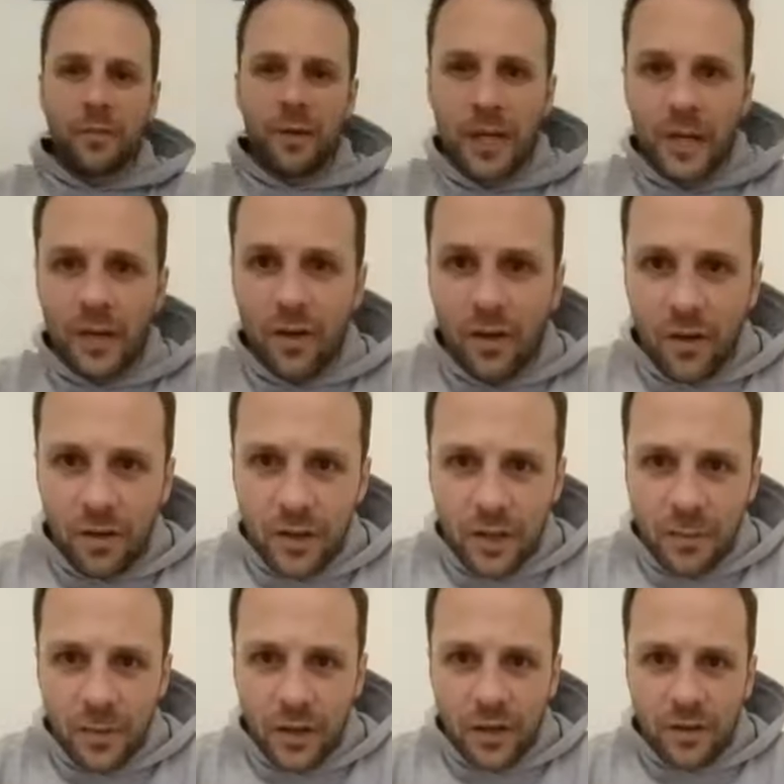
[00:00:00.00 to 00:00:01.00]
make it along.
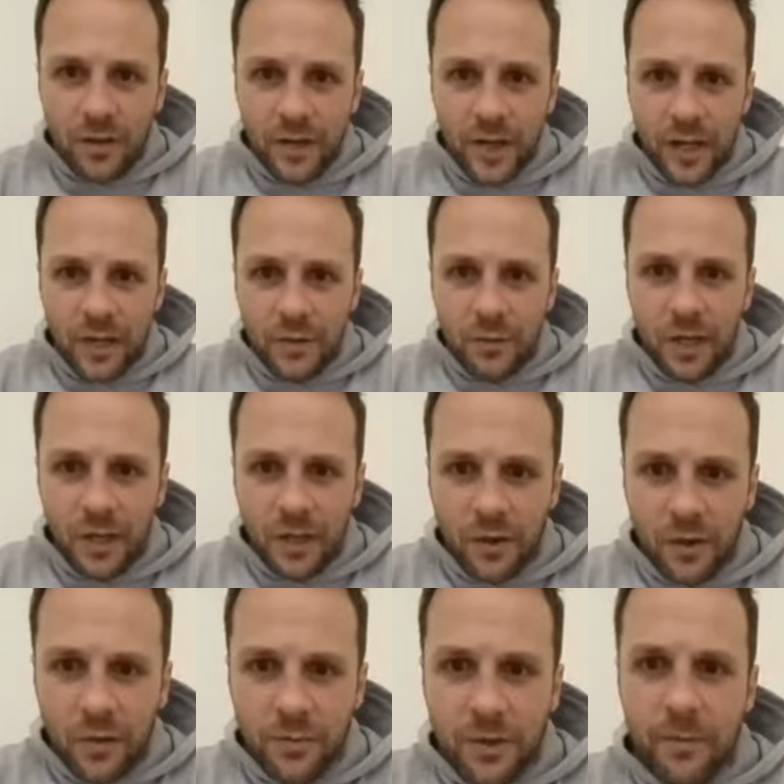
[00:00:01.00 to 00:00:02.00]
You'll be along next week. I
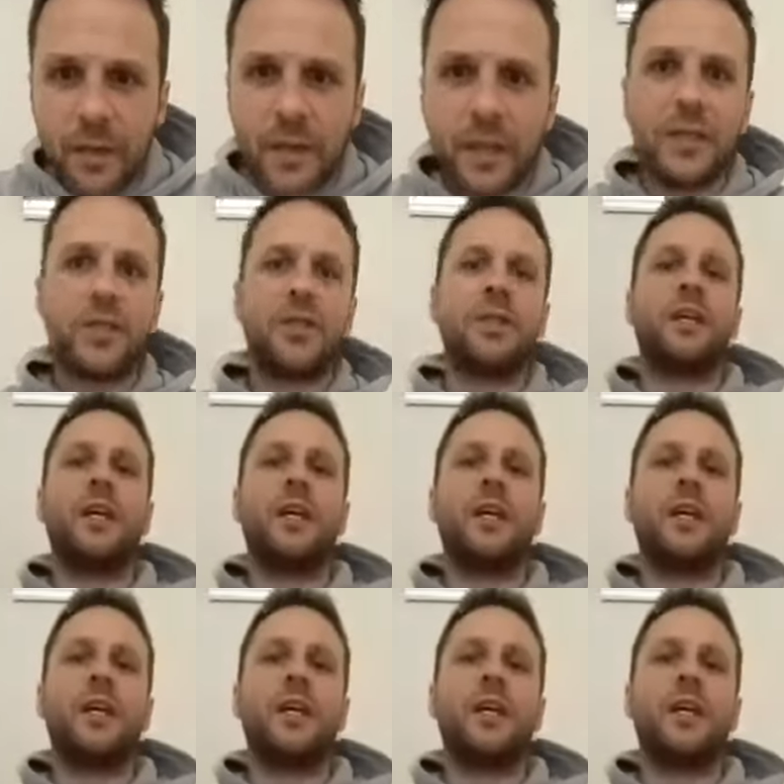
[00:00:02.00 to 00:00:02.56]
hope you managed to